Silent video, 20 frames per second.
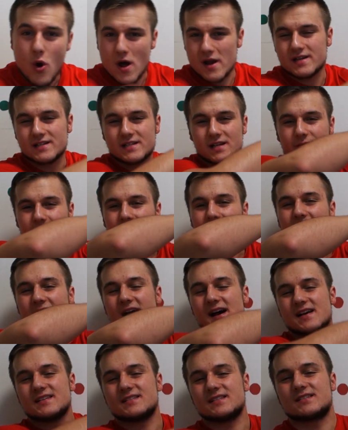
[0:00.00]
What is up
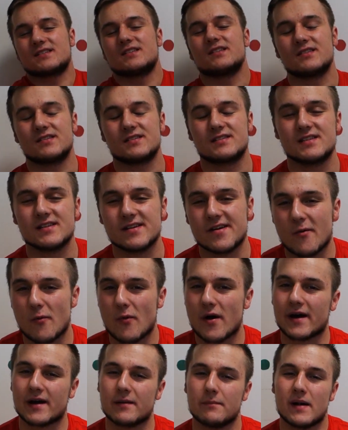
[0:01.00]
guys, it's good to see you
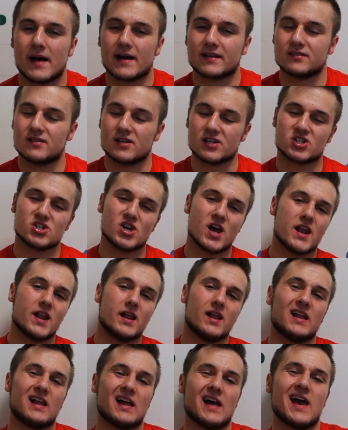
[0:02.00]
and welcome back to the
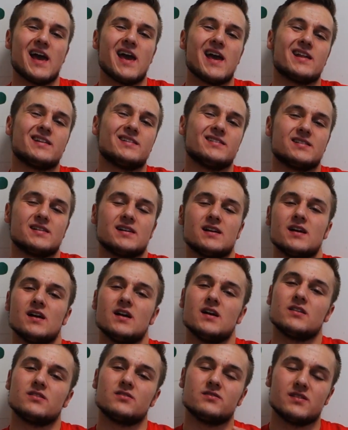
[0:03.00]
channel and
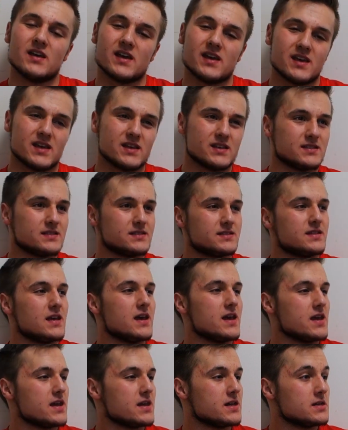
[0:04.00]
today is
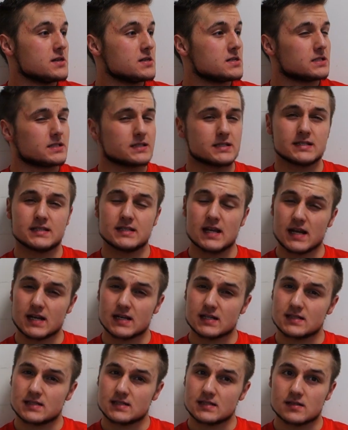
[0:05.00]
day
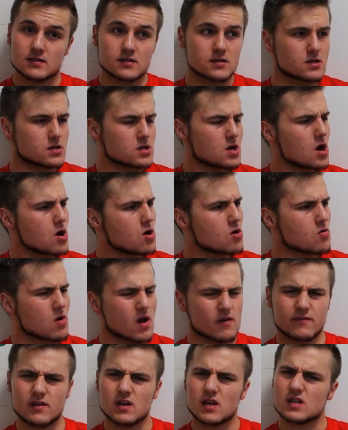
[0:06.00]
6, no
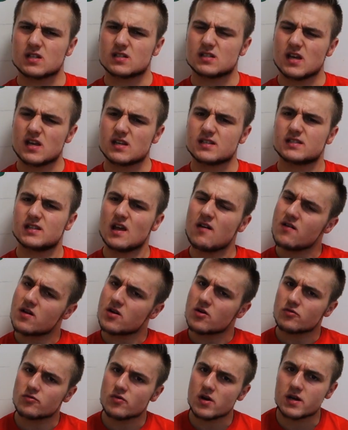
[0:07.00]
I think it's day
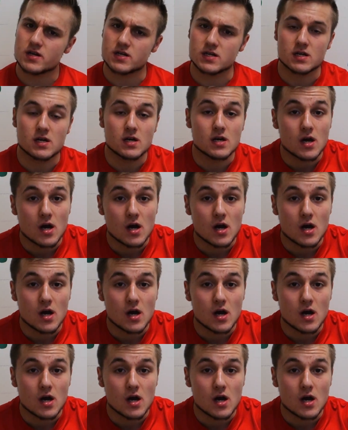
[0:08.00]
7 already